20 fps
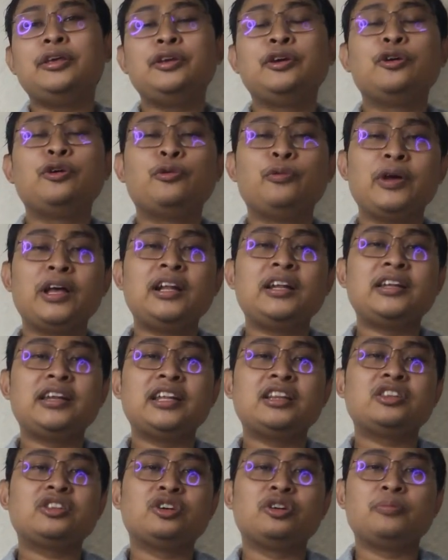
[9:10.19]
you will
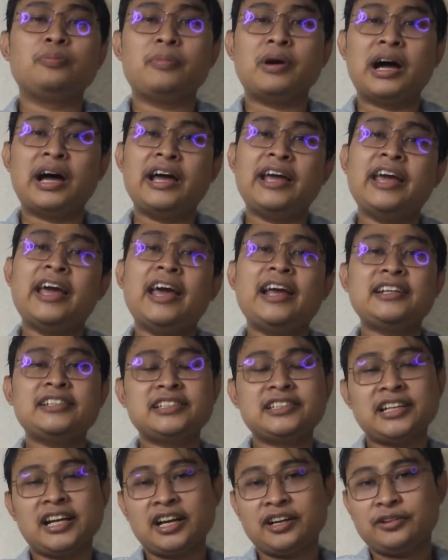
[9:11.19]
need to buy
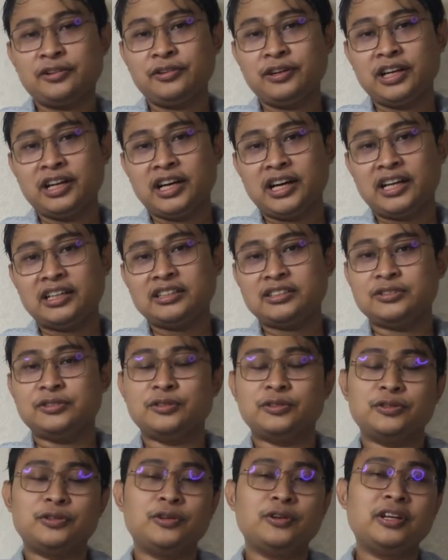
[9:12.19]
extra cooler
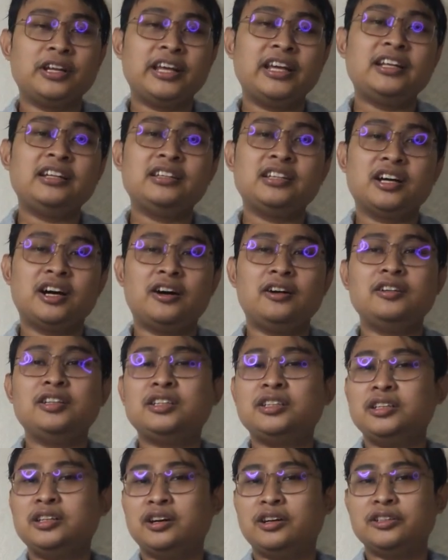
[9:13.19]
to cooling
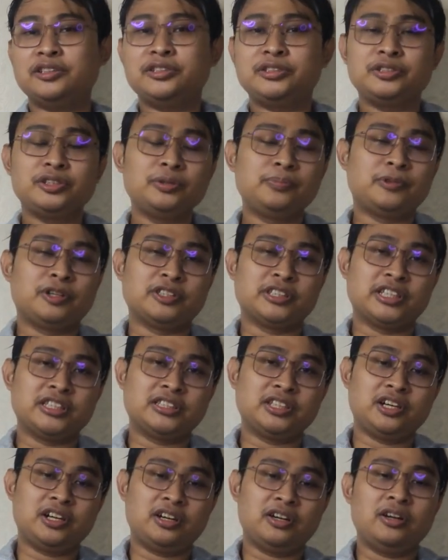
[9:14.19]
down those two
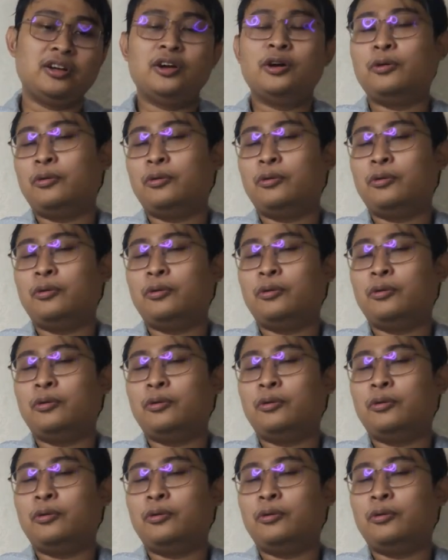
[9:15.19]
processor.